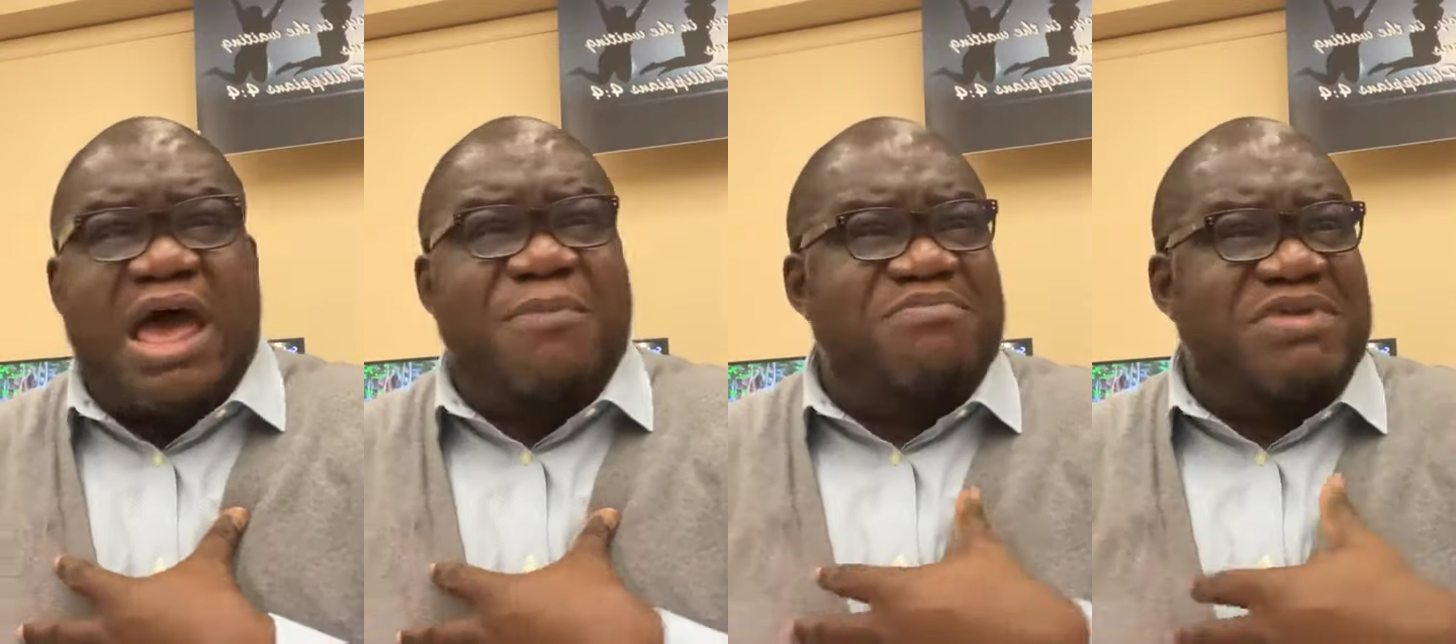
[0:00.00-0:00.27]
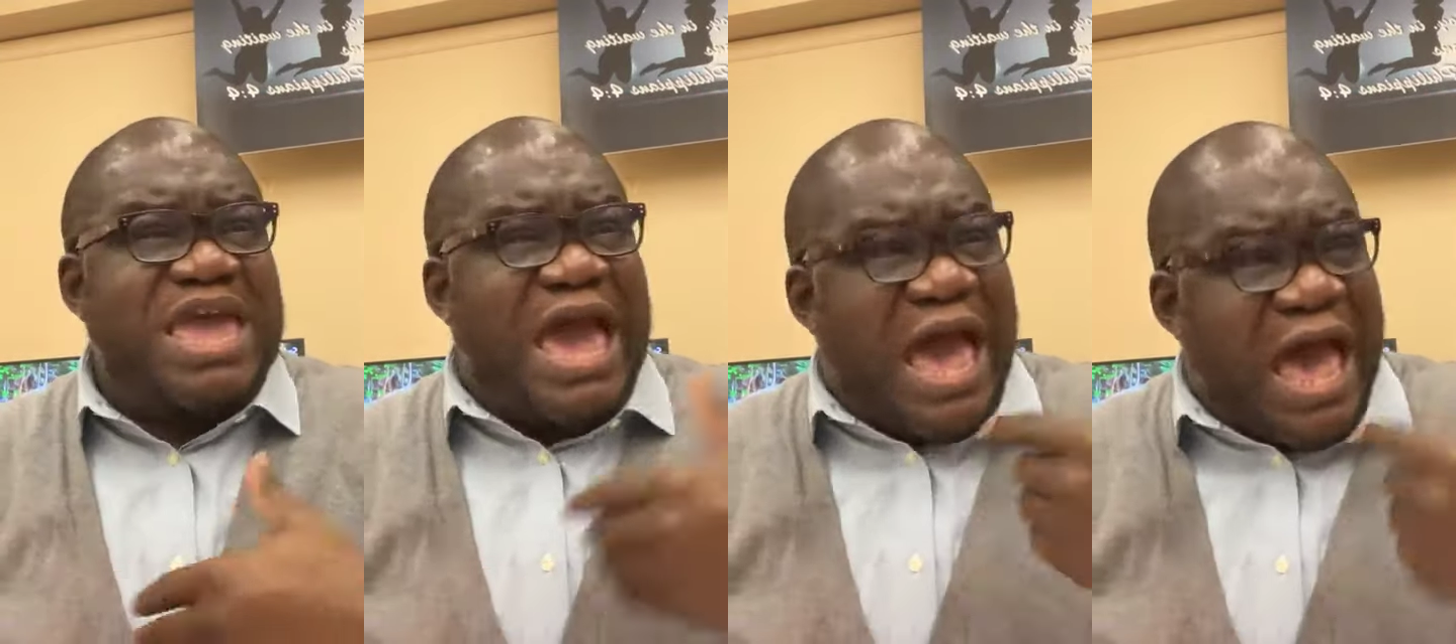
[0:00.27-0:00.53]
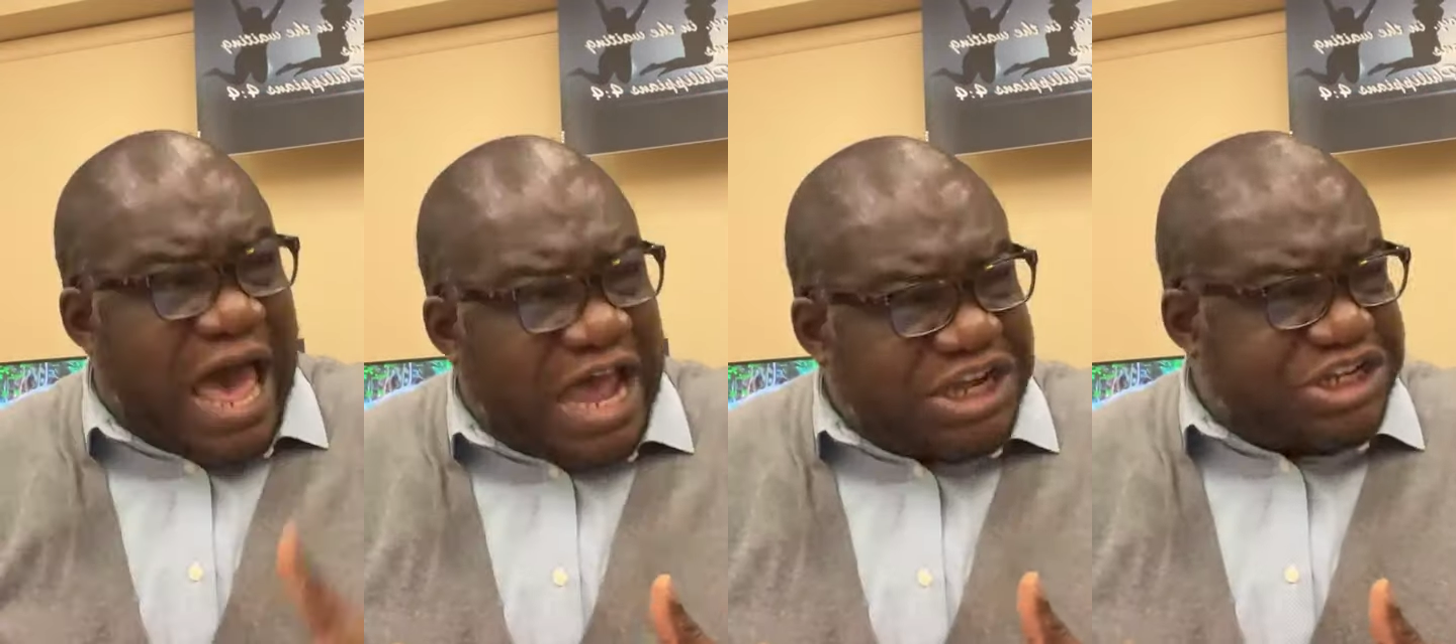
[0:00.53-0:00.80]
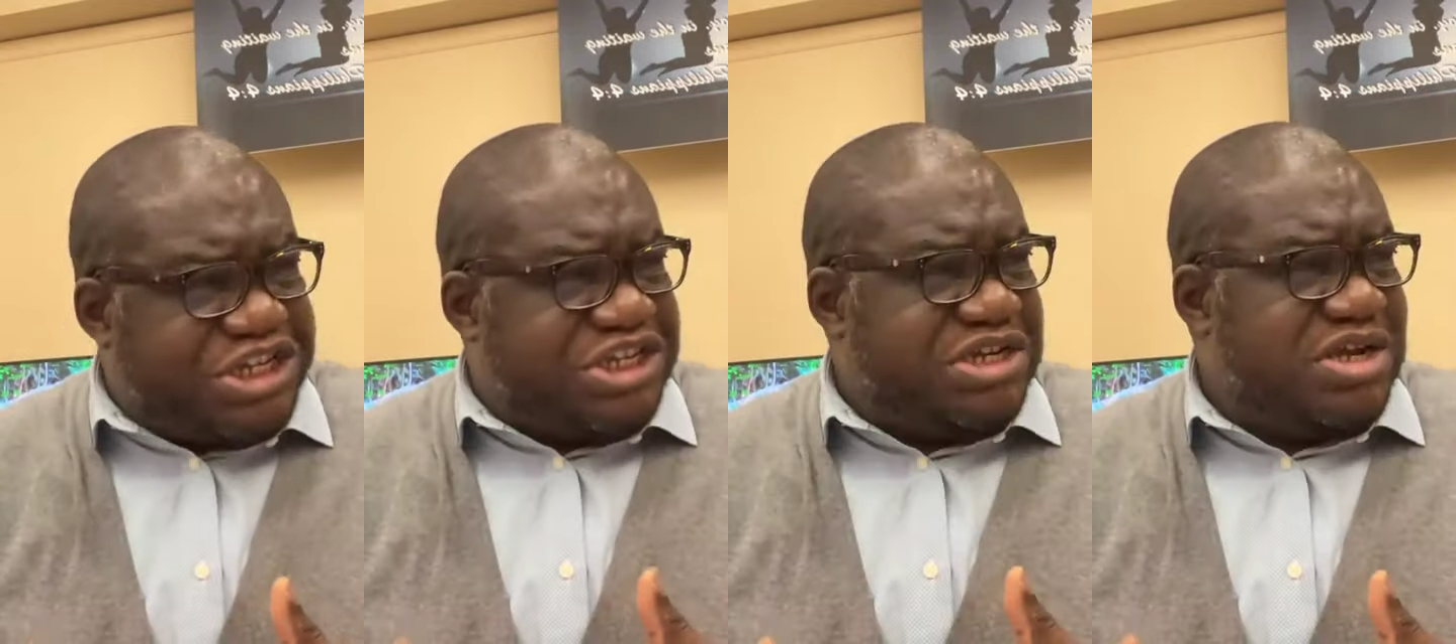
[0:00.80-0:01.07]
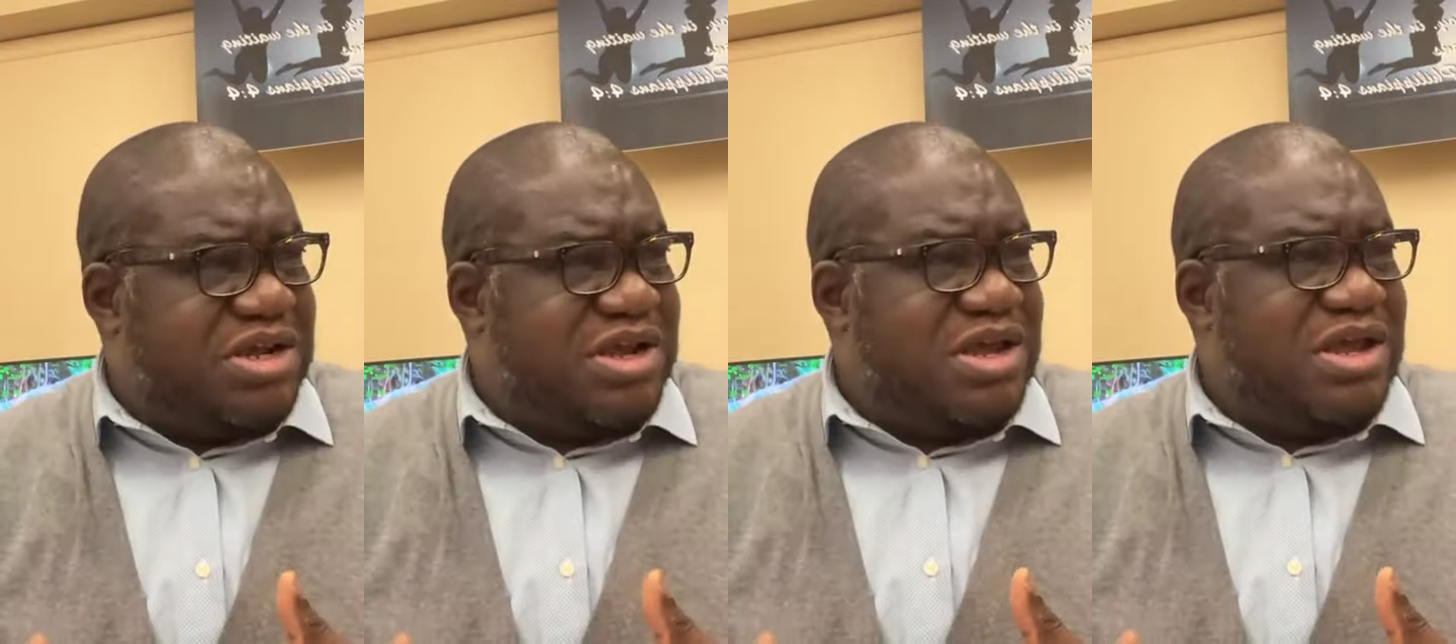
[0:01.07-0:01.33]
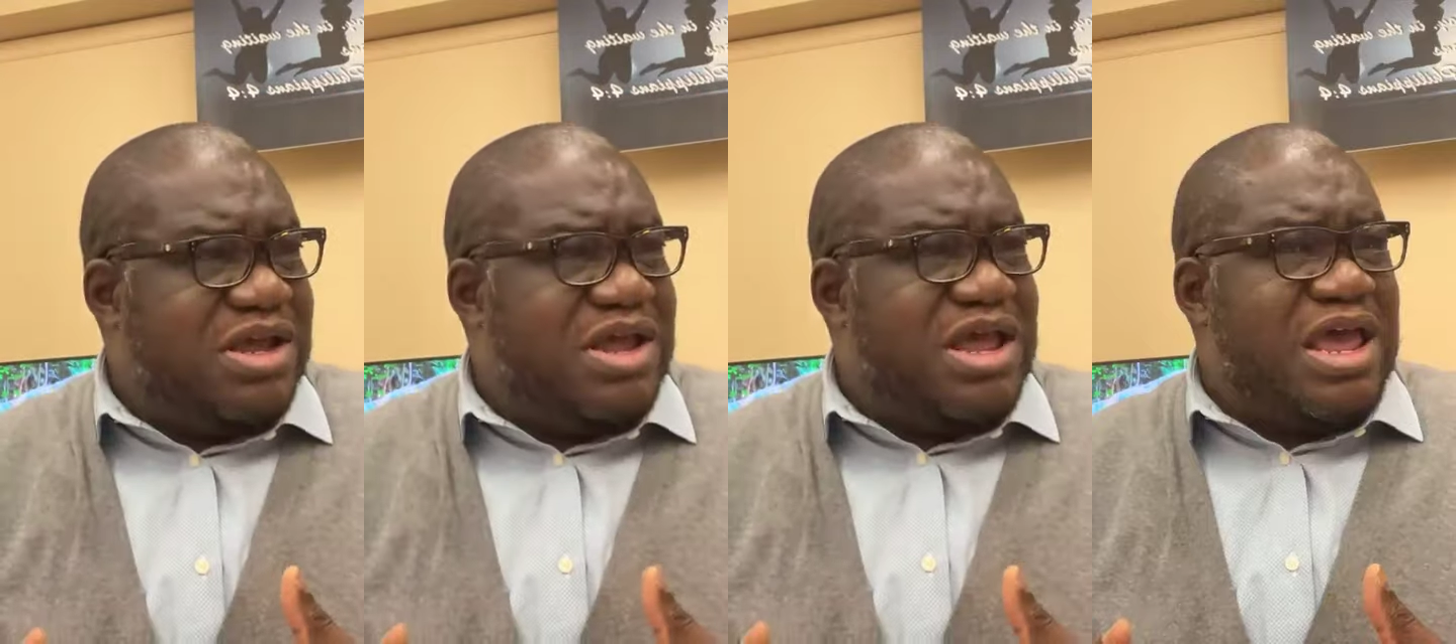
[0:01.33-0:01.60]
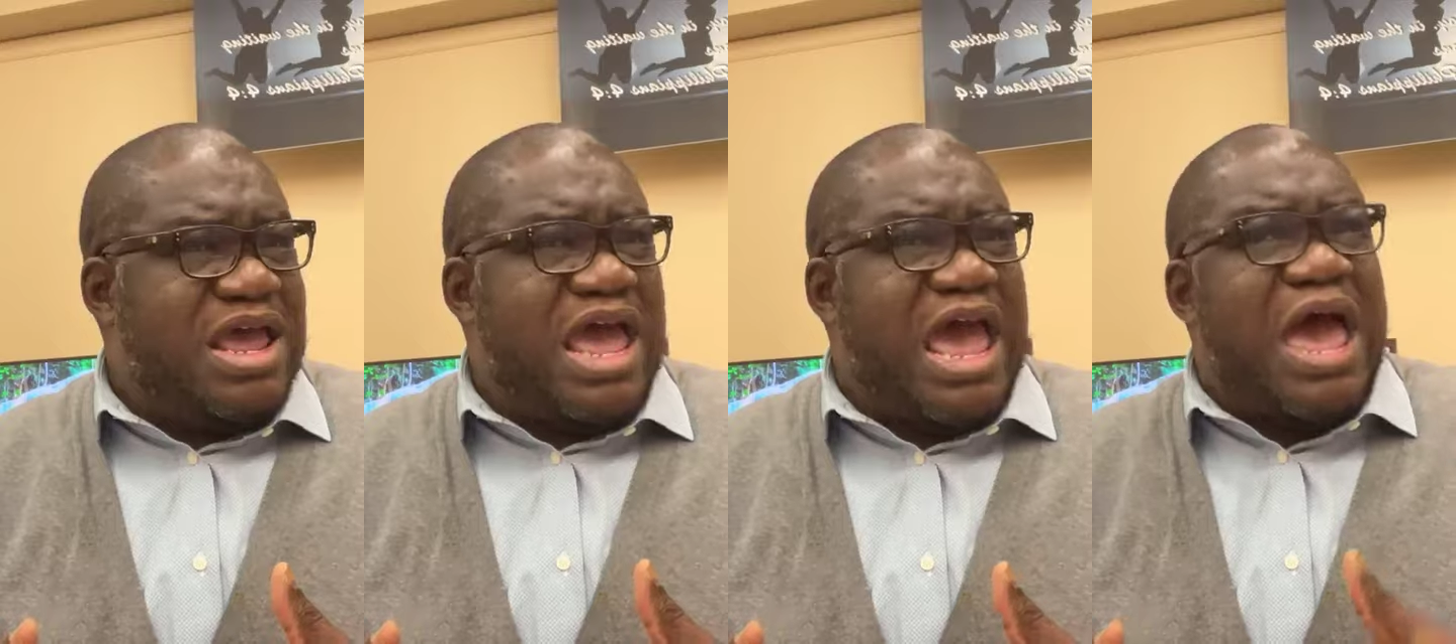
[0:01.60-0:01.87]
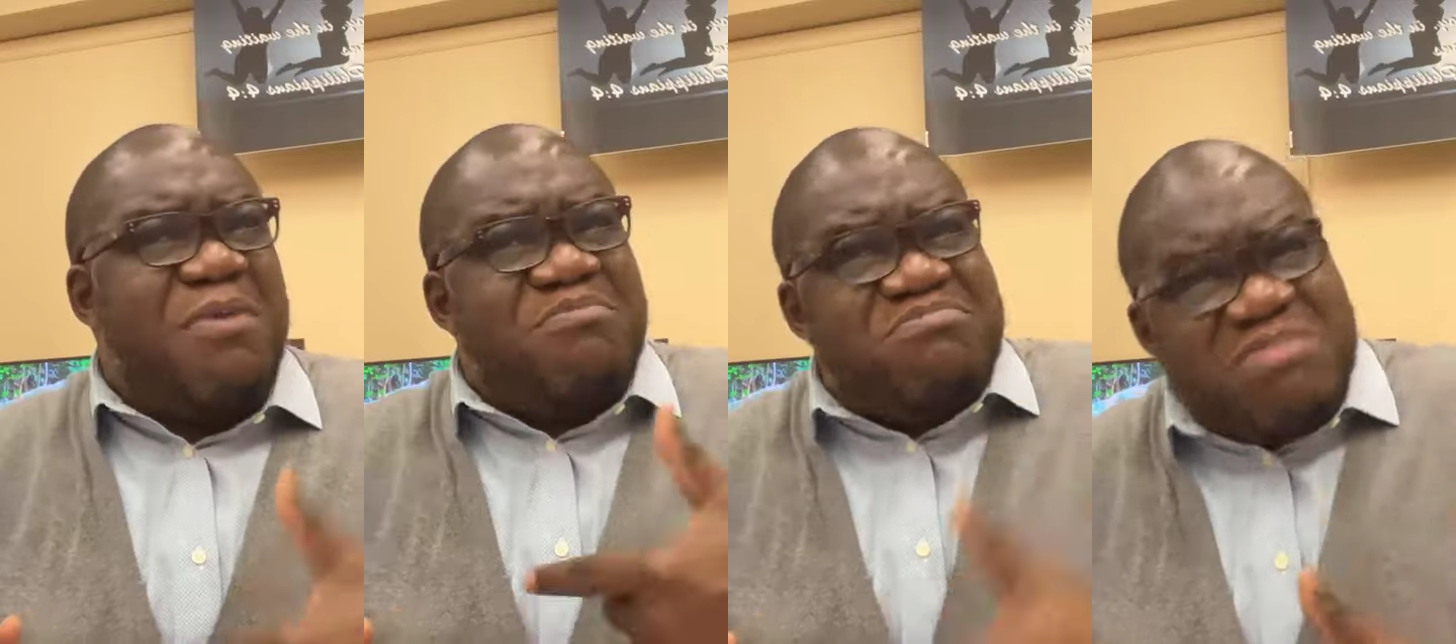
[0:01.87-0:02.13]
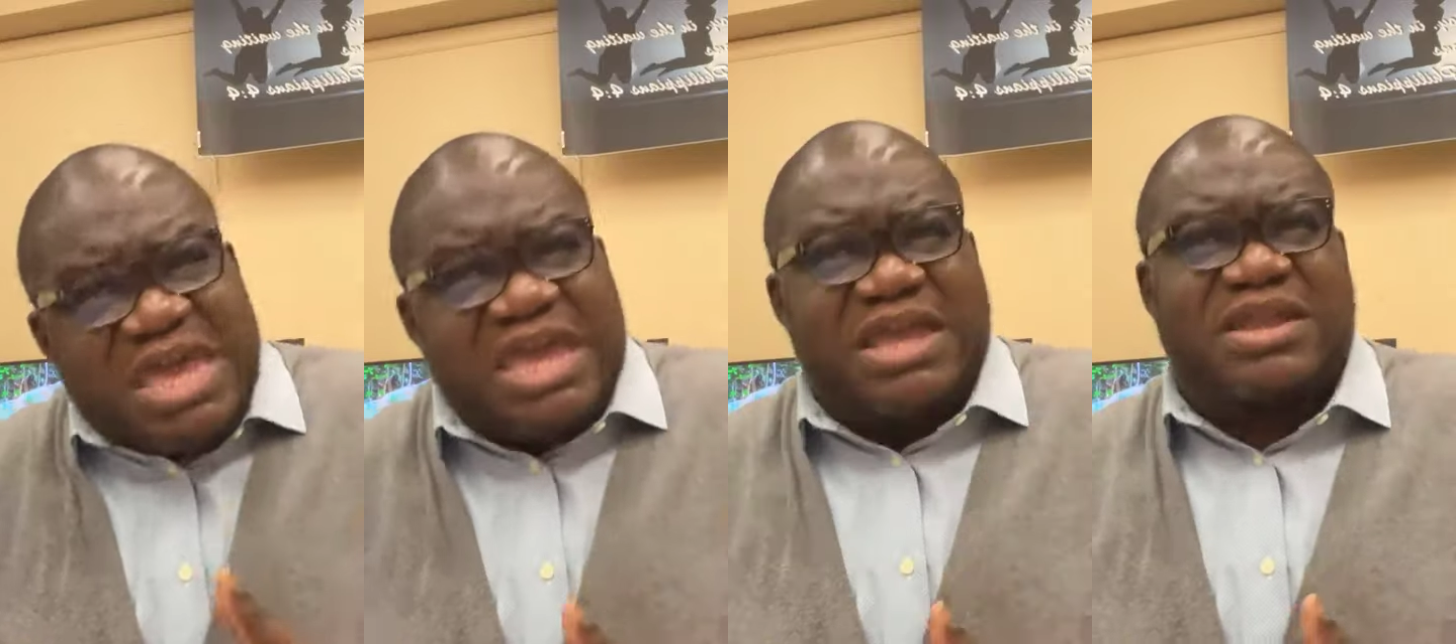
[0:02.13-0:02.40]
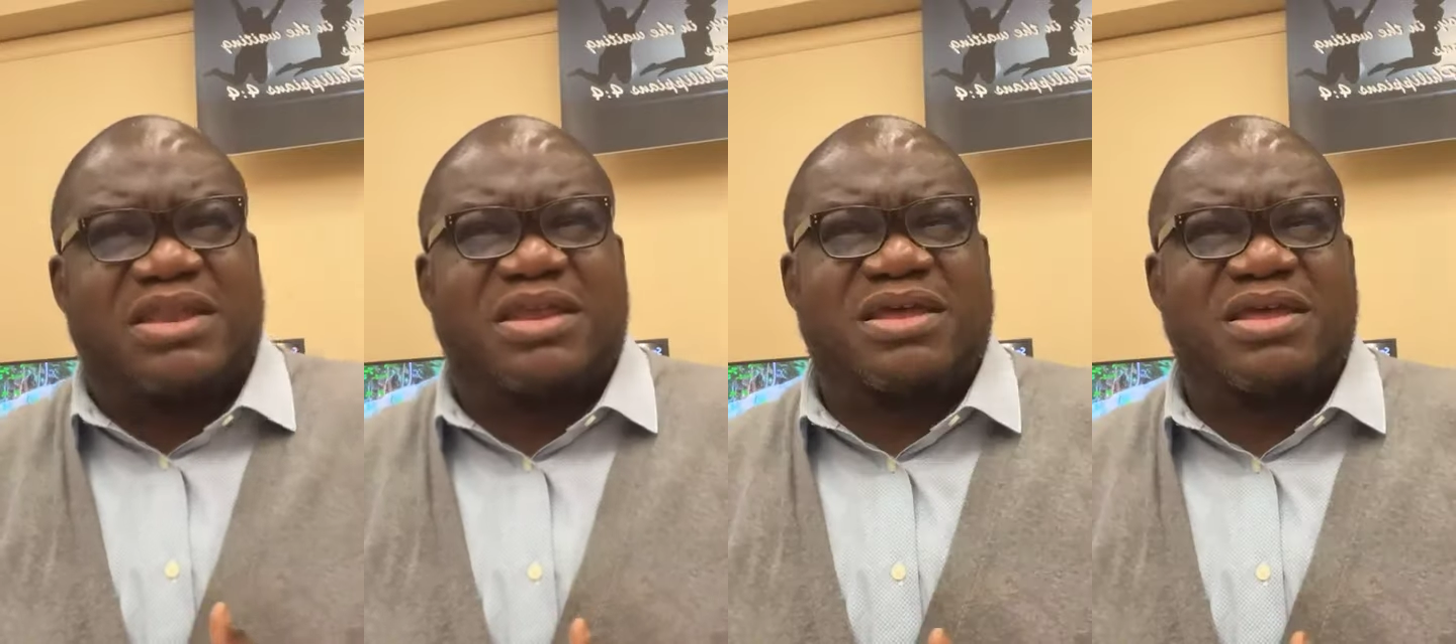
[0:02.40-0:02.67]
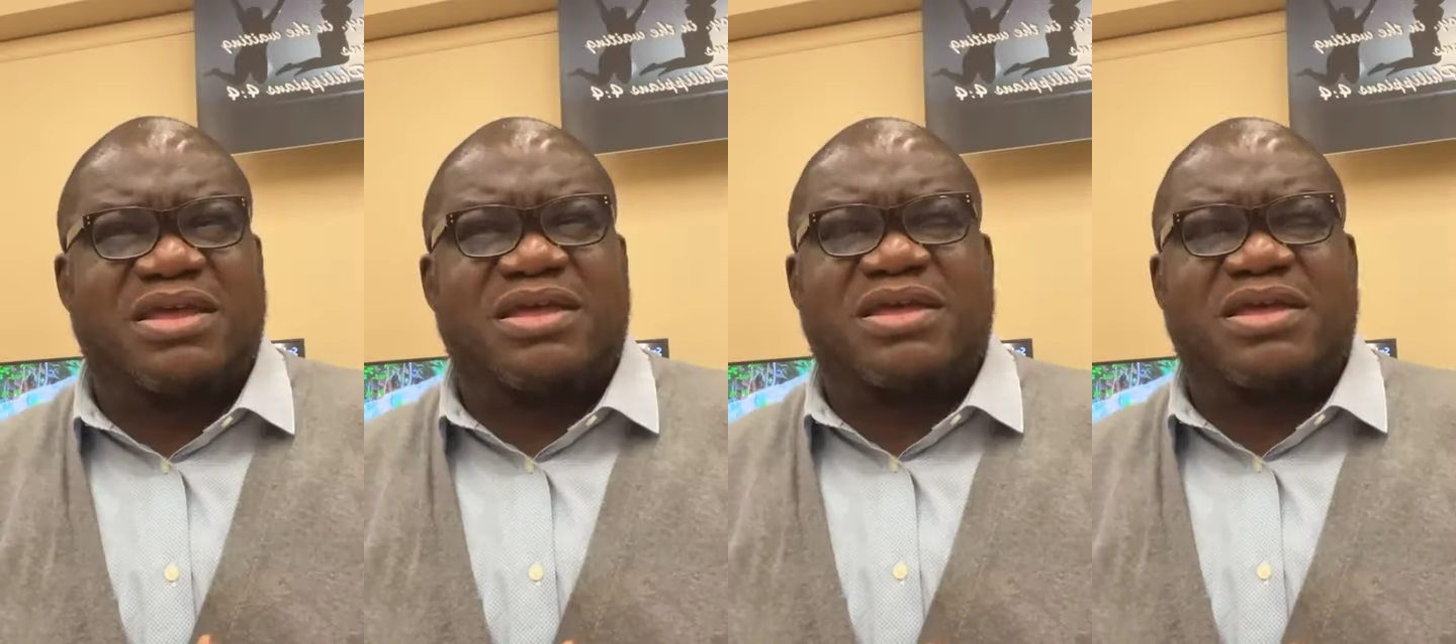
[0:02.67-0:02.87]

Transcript: and be harsh and mean.